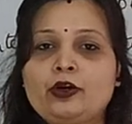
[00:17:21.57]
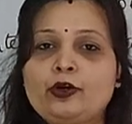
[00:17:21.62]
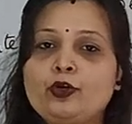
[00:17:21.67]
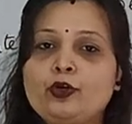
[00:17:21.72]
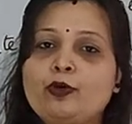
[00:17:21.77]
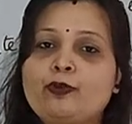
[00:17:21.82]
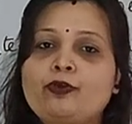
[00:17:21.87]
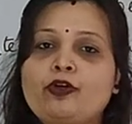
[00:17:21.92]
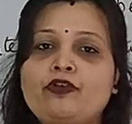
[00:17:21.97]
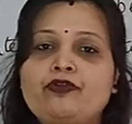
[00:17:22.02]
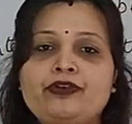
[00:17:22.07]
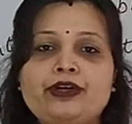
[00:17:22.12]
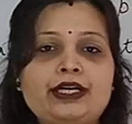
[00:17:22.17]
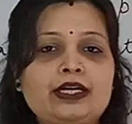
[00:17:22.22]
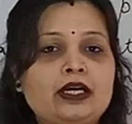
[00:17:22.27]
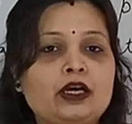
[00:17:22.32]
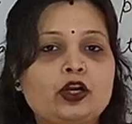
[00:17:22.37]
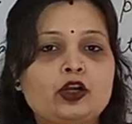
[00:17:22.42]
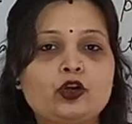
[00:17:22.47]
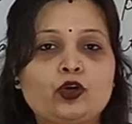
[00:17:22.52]
No profit,
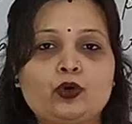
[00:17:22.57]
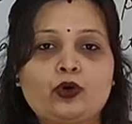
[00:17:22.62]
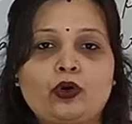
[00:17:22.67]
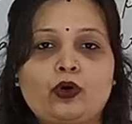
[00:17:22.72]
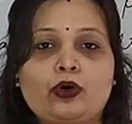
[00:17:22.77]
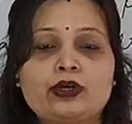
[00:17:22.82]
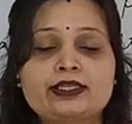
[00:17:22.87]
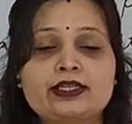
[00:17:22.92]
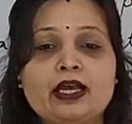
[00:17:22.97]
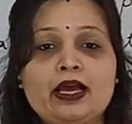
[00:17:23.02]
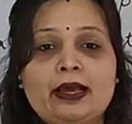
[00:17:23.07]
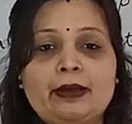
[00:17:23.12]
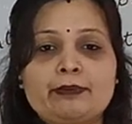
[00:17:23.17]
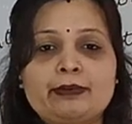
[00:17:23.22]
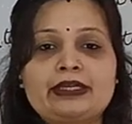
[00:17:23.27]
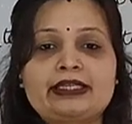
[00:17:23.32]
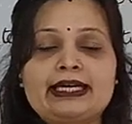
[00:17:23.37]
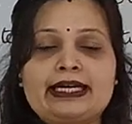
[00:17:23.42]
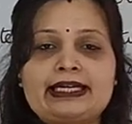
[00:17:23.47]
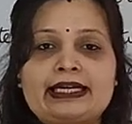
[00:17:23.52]
no loss.
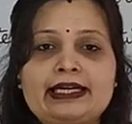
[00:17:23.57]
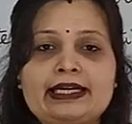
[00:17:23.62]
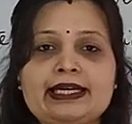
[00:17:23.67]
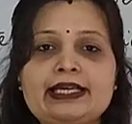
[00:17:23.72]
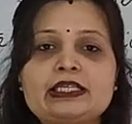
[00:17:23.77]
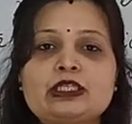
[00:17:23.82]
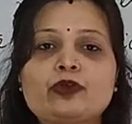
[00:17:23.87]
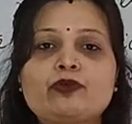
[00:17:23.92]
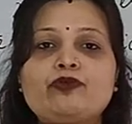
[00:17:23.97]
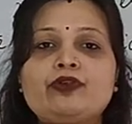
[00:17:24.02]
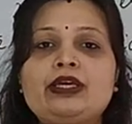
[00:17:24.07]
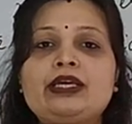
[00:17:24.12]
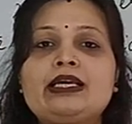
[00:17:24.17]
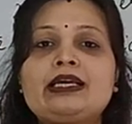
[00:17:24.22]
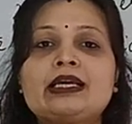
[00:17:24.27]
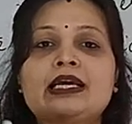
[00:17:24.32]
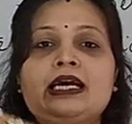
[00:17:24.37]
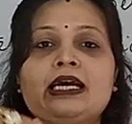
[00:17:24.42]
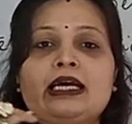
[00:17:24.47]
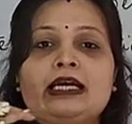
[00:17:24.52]
Means at least
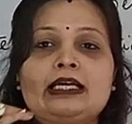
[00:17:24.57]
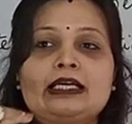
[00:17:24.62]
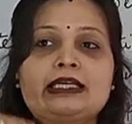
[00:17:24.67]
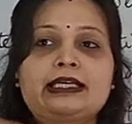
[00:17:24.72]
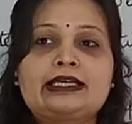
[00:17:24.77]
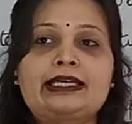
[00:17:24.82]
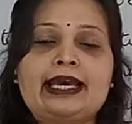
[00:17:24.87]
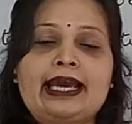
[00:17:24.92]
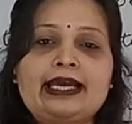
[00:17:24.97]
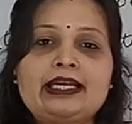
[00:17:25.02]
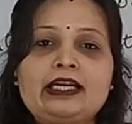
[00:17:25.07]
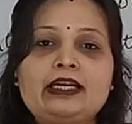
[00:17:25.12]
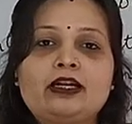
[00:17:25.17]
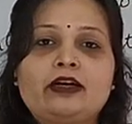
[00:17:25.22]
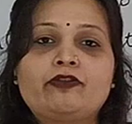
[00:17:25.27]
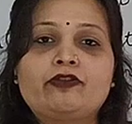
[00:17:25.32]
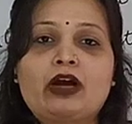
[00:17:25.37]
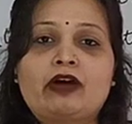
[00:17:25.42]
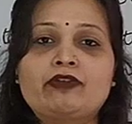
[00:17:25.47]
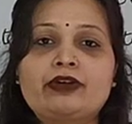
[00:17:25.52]
we gain
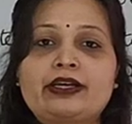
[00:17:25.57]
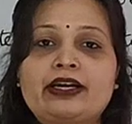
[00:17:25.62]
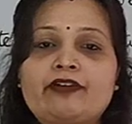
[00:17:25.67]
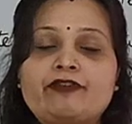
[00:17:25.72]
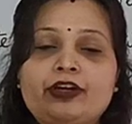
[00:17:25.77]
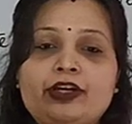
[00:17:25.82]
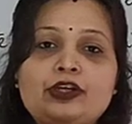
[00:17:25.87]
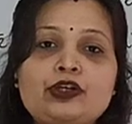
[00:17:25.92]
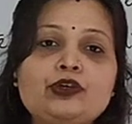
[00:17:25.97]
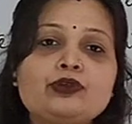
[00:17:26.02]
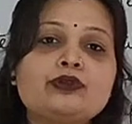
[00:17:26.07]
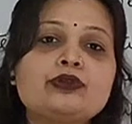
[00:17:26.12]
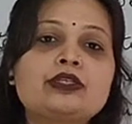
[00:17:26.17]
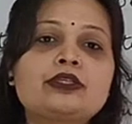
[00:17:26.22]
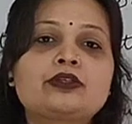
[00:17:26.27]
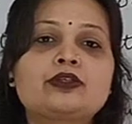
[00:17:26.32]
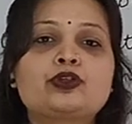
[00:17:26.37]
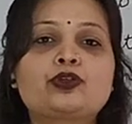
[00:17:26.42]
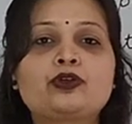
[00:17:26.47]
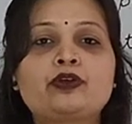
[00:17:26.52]
in our
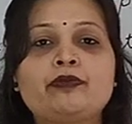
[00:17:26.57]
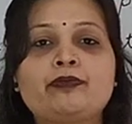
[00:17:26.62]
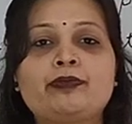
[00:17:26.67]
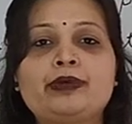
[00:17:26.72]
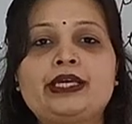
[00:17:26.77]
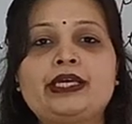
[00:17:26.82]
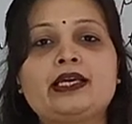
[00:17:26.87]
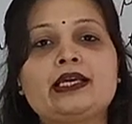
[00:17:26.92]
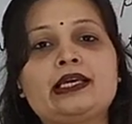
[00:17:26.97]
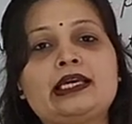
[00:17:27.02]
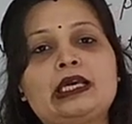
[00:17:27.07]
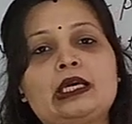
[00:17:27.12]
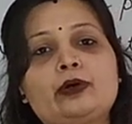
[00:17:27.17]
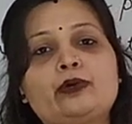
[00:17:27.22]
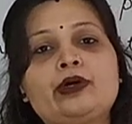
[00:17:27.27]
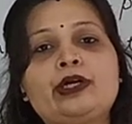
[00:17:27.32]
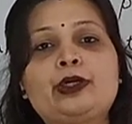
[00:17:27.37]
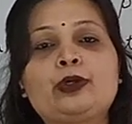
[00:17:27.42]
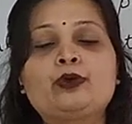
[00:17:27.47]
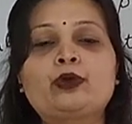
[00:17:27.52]
revenues should be
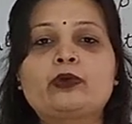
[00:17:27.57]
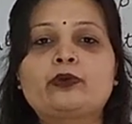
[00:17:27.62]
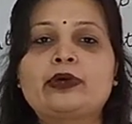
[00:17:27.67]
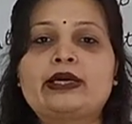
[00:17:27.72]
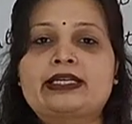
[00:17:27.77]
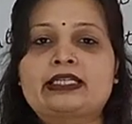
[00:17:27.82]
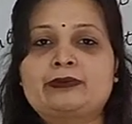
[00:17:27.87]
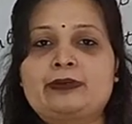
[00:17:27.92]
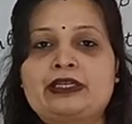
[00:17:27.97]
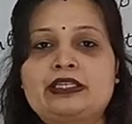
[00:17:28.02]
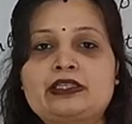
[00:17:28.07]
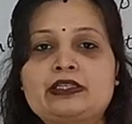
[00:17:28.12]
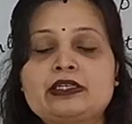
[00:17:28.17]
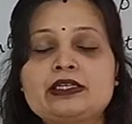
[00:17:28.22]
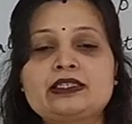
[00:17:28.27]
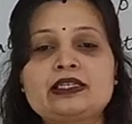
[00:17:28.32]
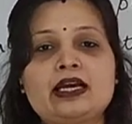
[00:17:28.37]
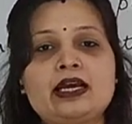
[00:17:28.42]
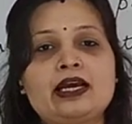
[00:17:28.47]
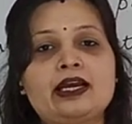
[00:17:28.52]
equal to our
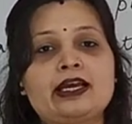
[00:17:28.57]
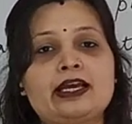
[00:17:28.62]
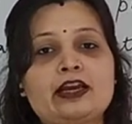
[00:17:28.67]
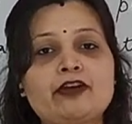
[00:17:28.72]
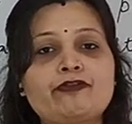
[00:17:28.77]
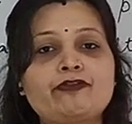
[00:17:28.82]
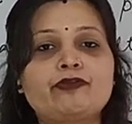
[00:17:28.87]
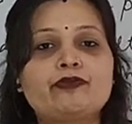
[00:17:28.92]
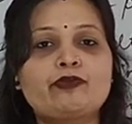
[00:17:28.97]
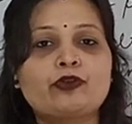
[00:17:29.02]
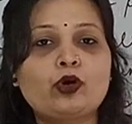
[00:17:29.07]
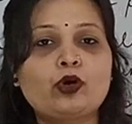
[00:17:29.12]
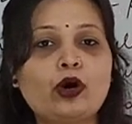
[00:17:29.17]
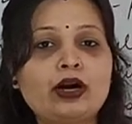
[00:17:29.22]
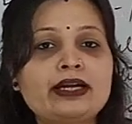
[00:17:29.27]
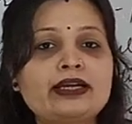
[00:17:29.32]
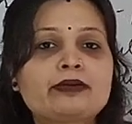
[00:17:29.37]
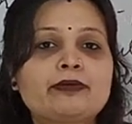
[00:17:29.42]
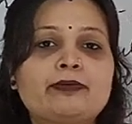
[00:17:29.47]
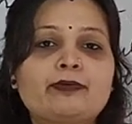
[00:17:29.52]
expenses. If
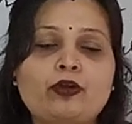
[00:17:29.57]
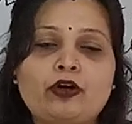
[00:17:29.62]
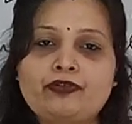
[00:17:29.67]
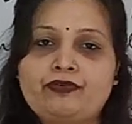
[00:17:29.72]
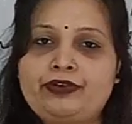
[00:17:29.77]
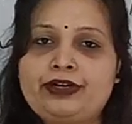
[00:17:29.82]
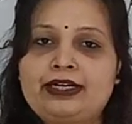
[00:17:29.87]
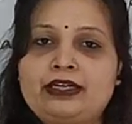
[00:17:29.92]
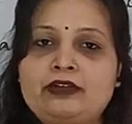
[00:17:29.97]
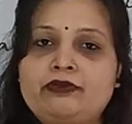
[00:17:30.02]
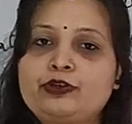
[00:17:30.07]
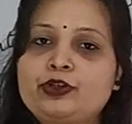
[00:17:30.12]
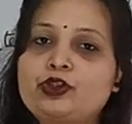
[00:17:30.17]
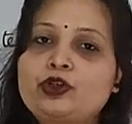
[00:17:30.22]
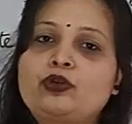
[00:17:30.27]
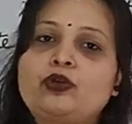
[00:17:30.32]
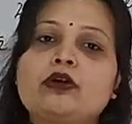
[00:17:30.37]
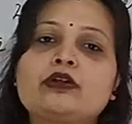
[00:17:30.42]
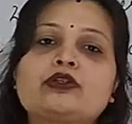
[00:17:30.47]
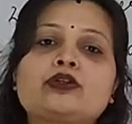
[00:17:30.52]
not profit, we
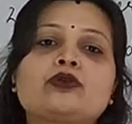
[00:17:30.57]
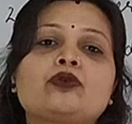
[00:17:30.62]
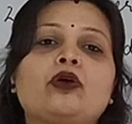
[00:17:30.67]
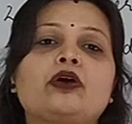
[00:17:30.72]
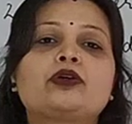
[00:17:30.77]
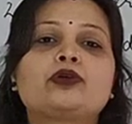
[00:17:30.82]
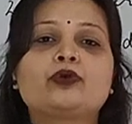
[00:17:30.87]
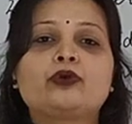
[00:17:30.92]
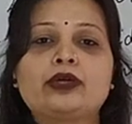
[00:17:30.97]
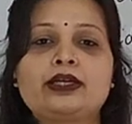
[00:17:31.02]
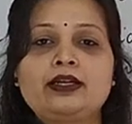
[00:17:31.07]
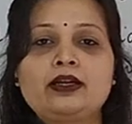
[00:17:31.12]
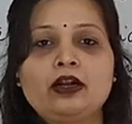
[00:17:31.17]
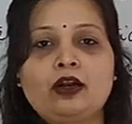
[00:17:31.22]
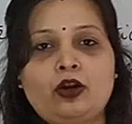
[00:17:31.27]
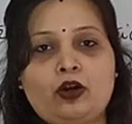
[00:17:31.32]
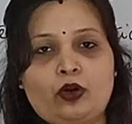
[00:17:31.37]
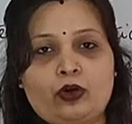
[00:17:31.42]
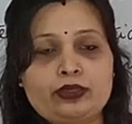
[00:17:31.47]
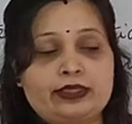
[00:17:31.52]
should also not go
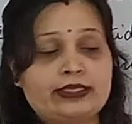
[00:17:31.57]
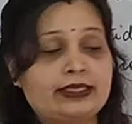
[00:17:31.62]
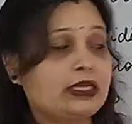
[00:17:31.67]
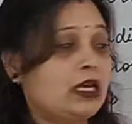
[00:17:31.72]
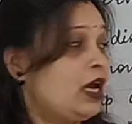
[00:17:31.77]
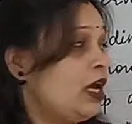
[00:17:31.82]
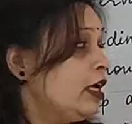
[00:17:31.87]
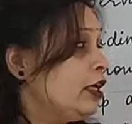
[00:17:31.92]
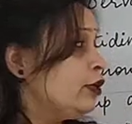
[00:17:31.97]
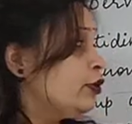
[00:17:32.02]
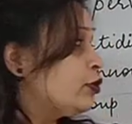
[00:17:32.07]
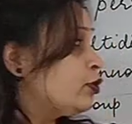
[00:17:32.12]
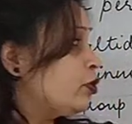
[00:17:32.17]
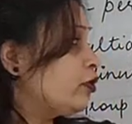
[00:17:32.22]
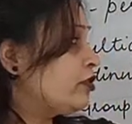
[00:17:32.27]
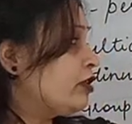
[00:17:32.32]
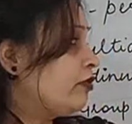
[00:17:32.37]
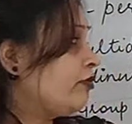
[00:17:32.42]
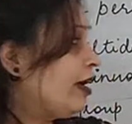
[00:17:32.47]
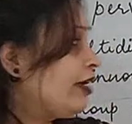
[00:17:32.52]
in loss.
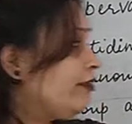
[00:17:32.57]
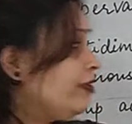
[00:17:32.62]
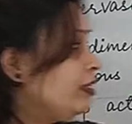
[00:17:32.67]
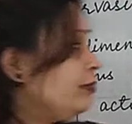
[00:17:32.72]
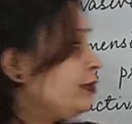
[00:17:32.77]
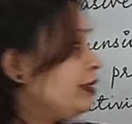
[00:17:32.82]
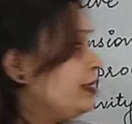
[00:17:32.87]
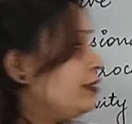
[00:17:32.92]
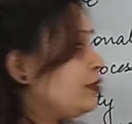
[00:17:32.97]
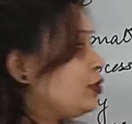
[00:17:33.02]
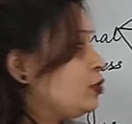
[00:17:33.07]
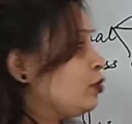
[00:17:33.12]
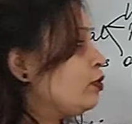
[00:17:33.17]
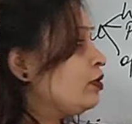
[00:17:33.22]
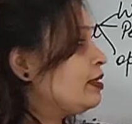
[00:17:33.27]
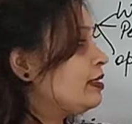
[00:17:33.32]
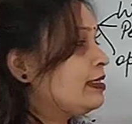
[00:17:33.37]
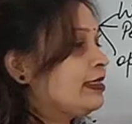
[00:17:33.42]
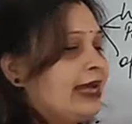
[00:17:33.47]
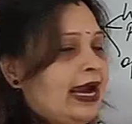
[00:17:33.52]
So survival means
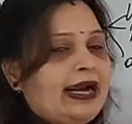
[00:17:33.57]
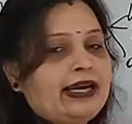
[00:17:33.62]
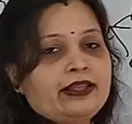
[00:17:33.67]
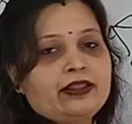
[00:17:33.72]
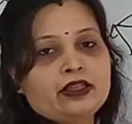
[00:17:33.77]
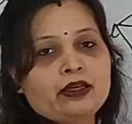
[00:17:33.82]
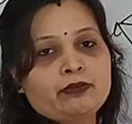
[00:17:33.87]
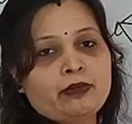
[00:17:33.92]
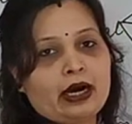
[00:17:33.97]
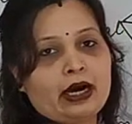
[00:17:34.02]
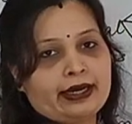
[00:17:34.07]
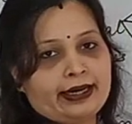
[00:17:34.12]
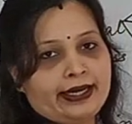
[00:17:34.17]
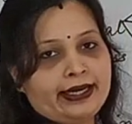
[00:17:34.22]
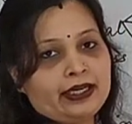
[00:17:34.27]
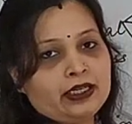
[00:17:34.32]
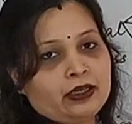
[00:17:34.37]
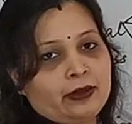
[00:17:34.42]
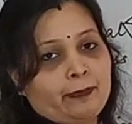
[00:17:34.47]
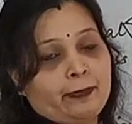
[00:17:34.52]
to stand in the
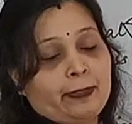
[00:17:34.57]
market.